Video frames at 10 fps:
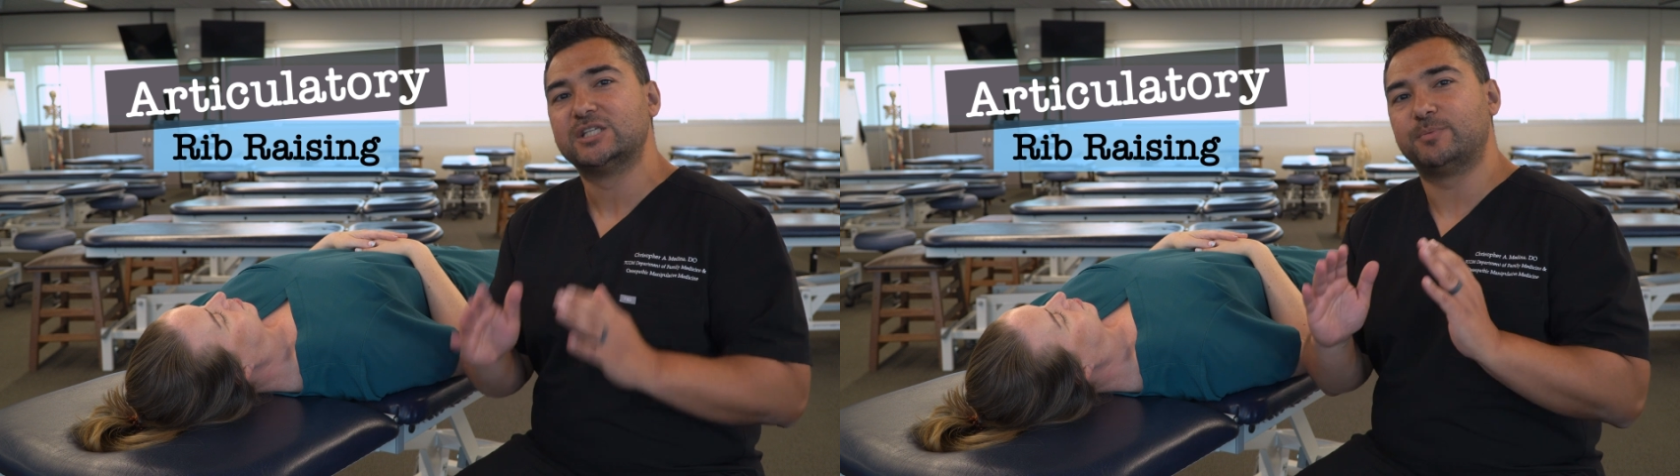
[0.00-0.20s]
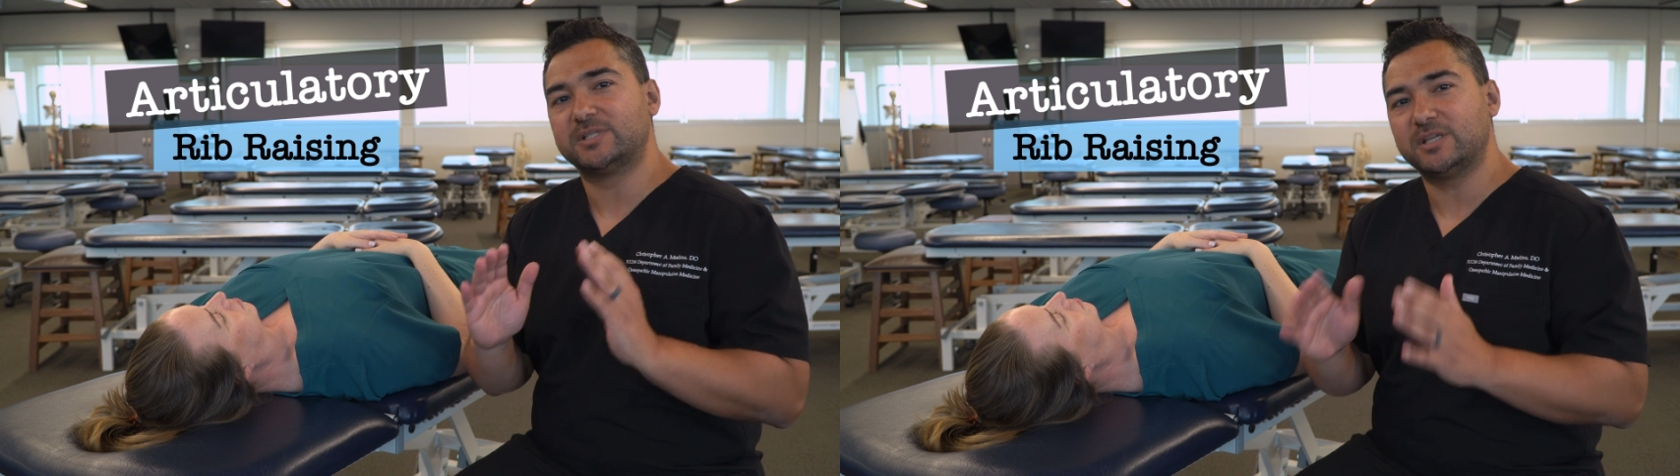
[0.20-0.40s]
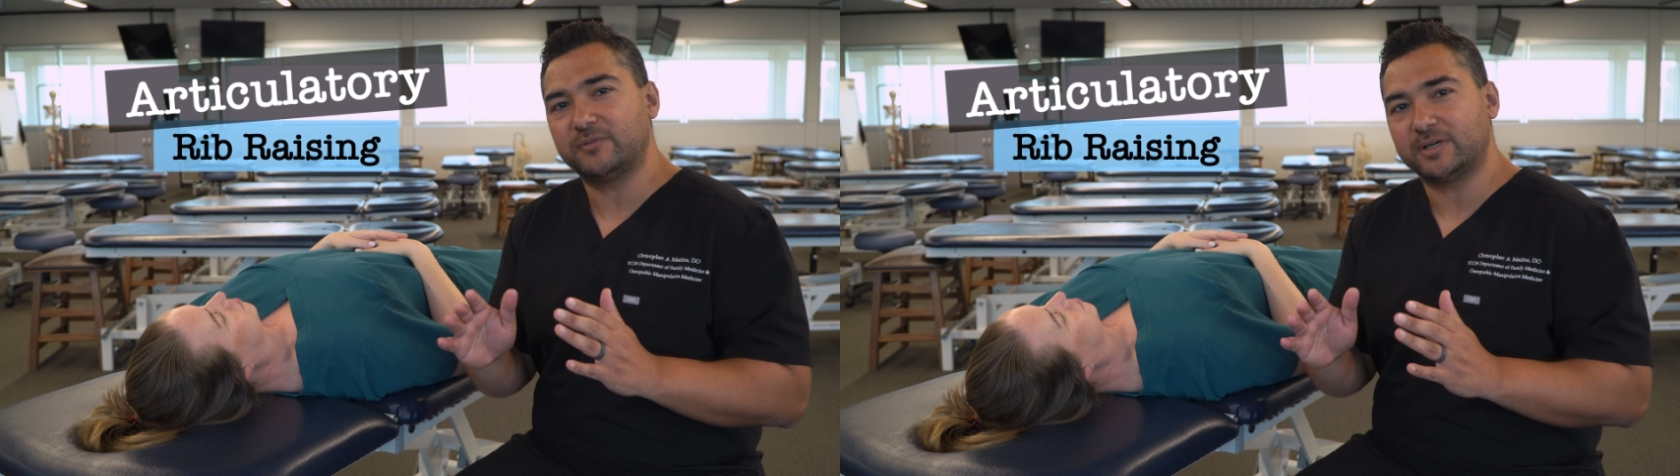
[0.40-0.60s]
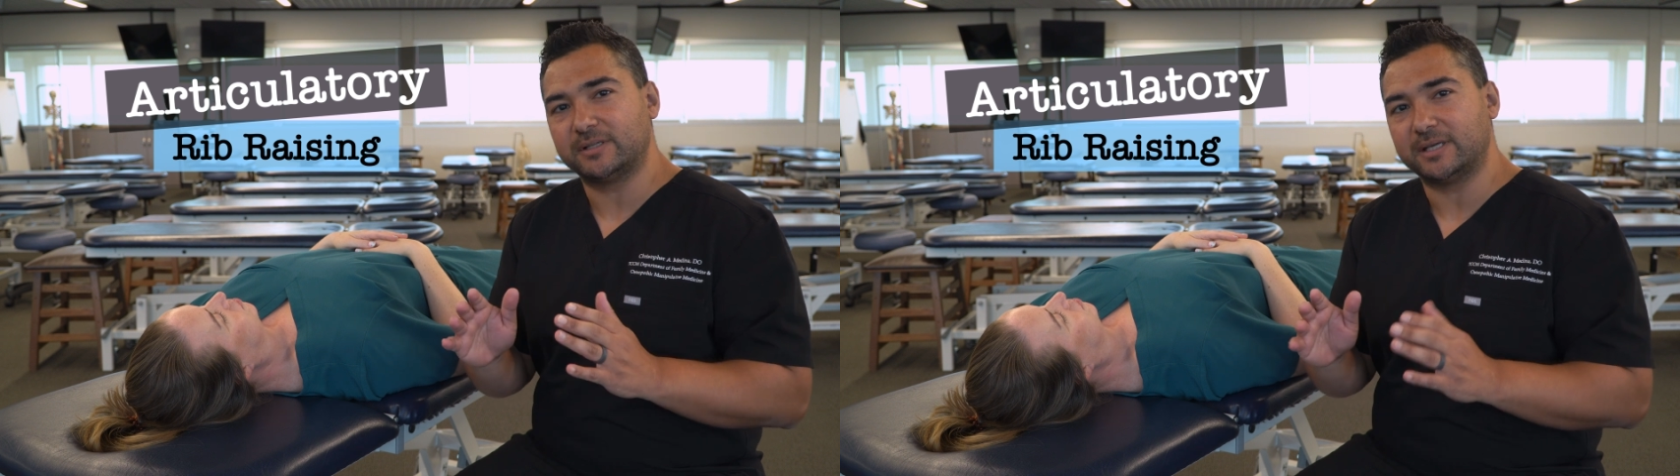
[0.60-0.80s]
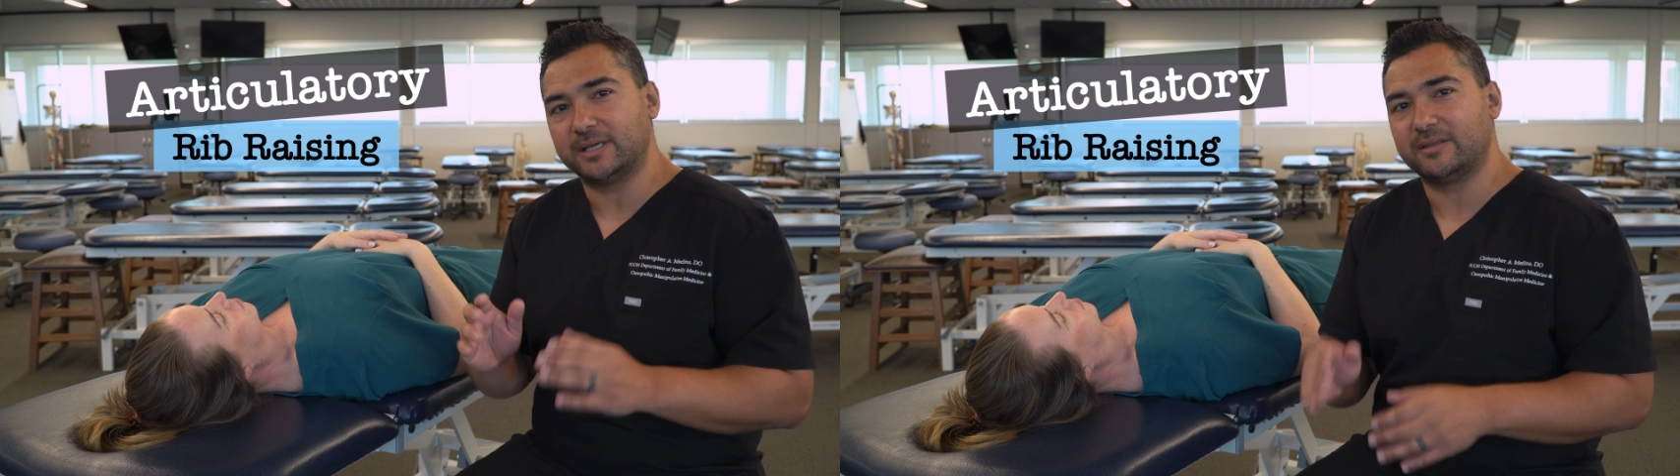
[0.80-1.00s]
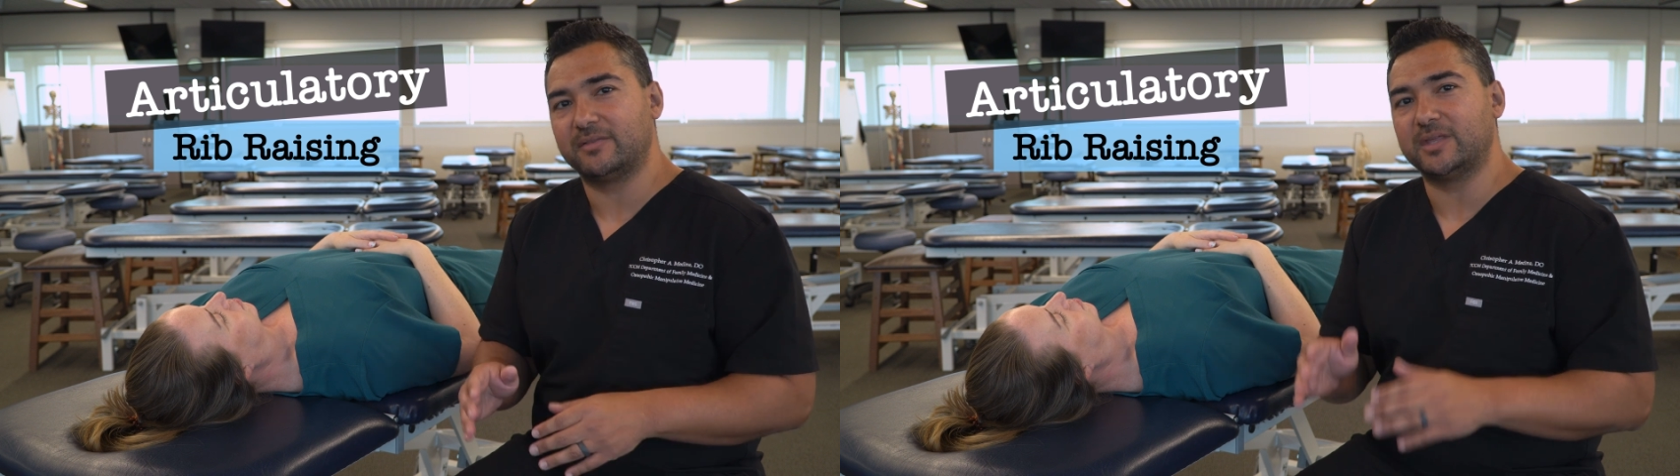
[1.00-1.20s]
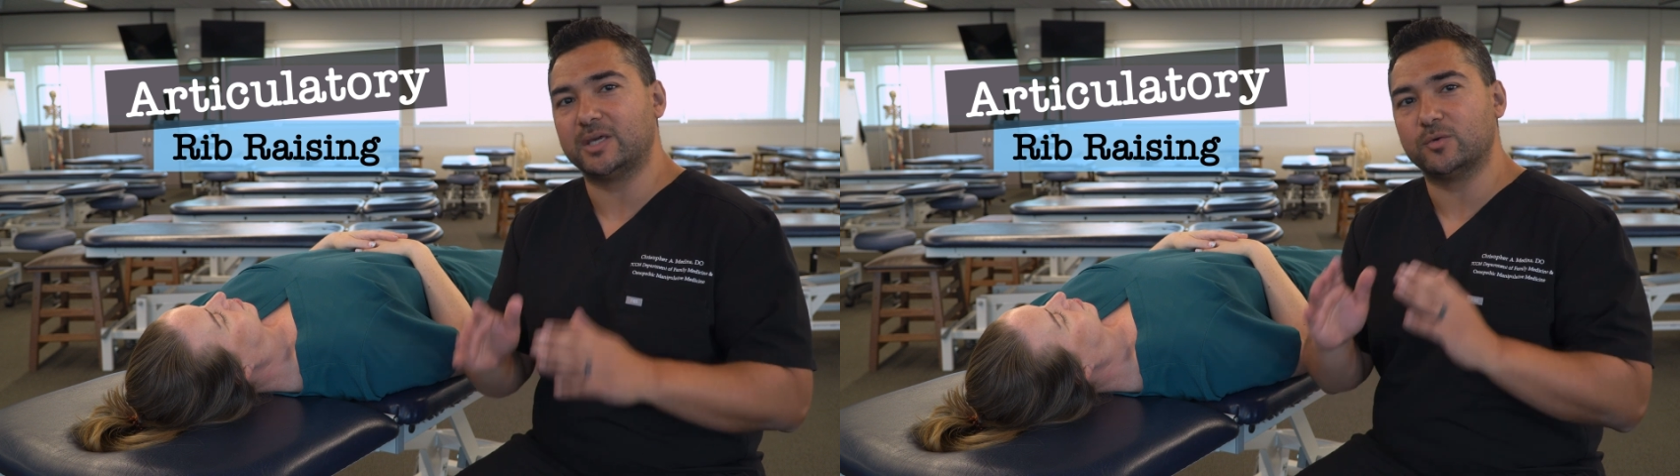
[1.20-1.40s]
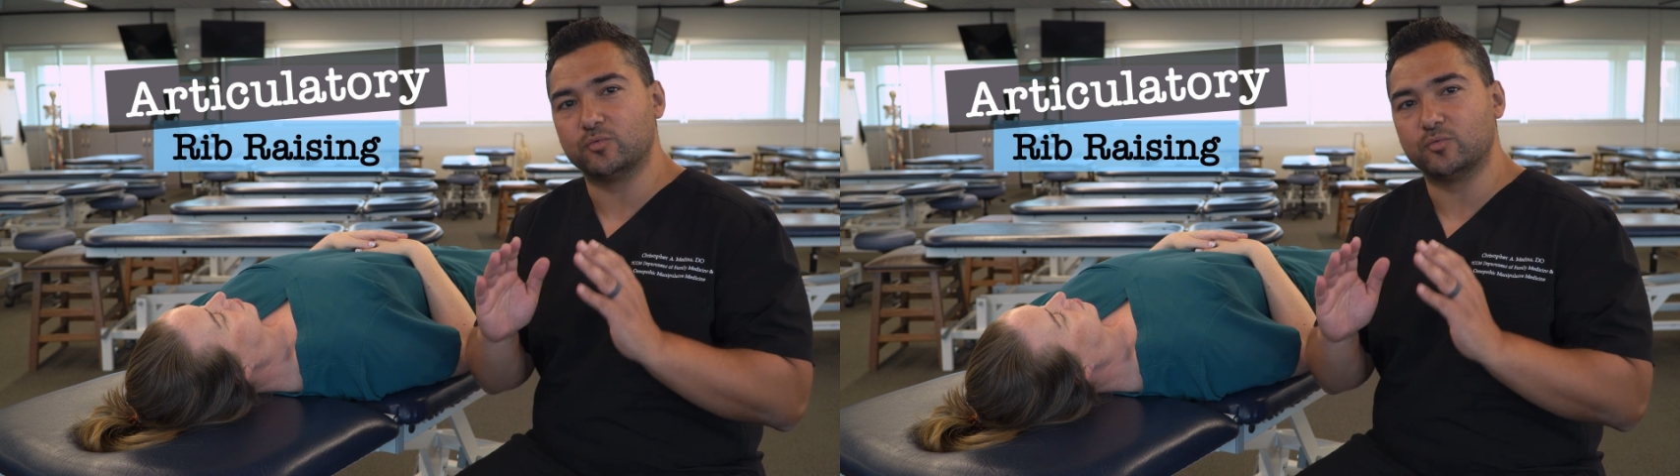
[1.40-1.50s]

specifically the